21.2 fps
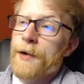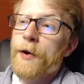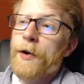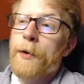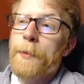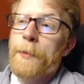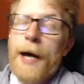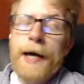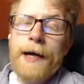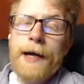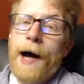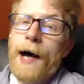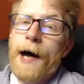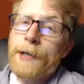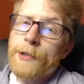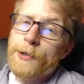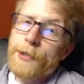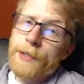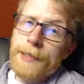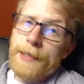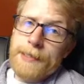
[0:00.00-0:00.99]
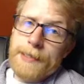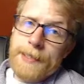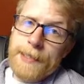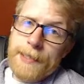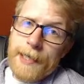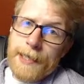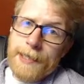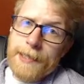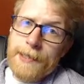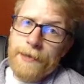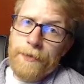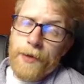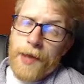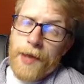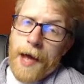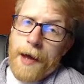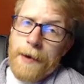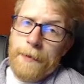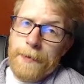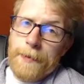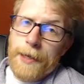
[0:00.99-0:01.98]
about 106 of
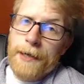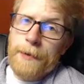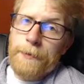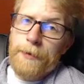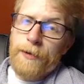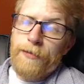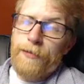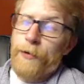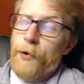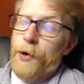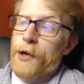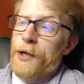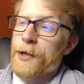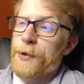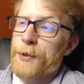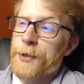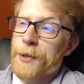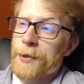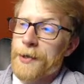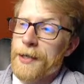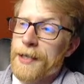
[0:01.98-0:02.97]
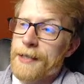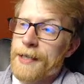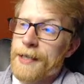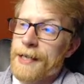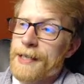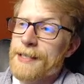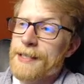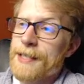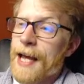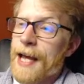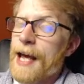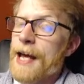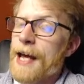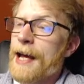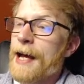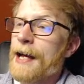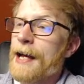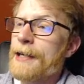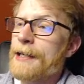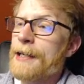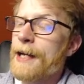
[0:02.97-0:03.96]
them before you joined us.
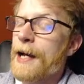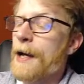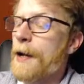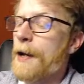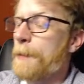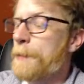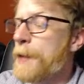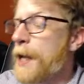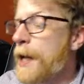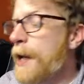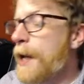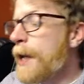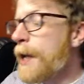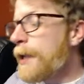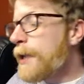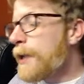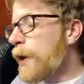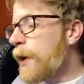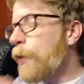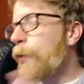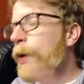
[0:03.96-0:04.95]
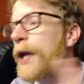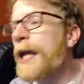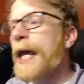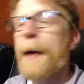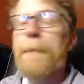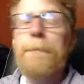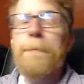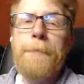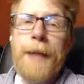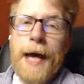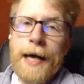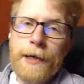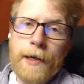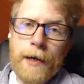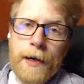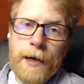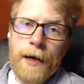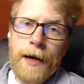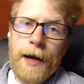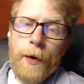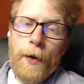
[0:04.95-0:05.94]
And, we get
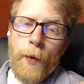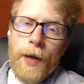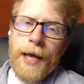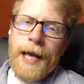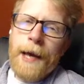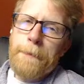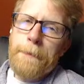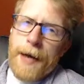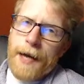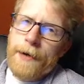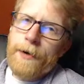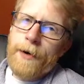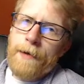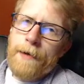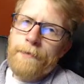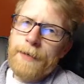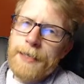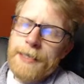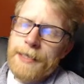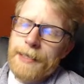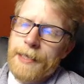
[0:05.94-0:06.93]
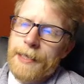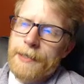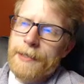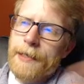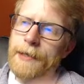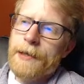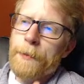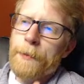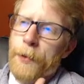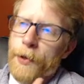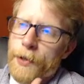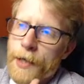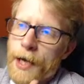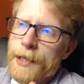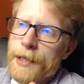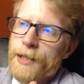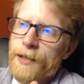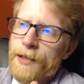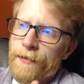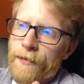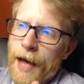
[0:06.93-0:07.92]
better. We get better every season. The
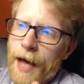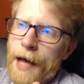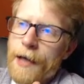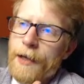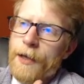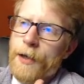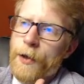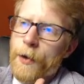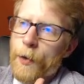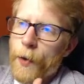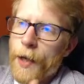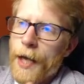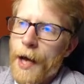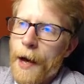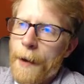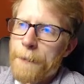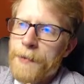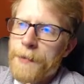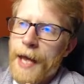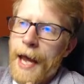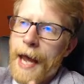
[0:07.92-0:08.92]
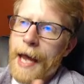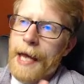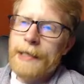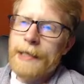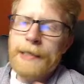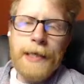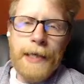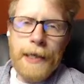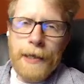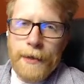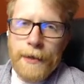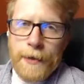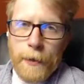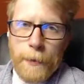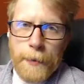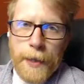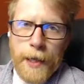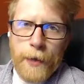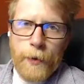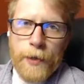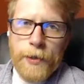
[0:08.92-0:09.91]
production value, we up the ante a little
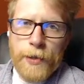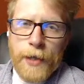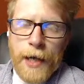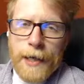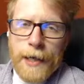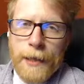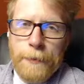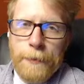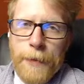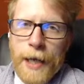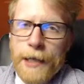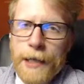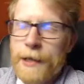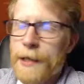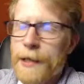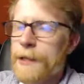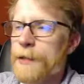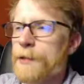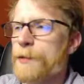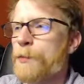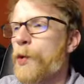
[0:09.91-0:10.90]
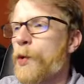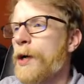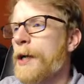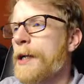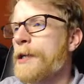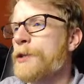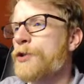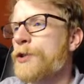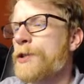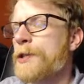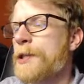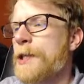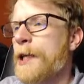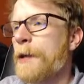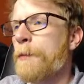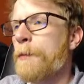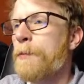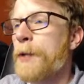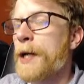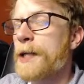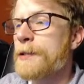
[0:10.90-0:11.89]
bit. We try to make things more
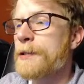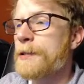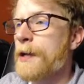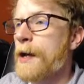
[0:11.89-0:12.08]
interesting. But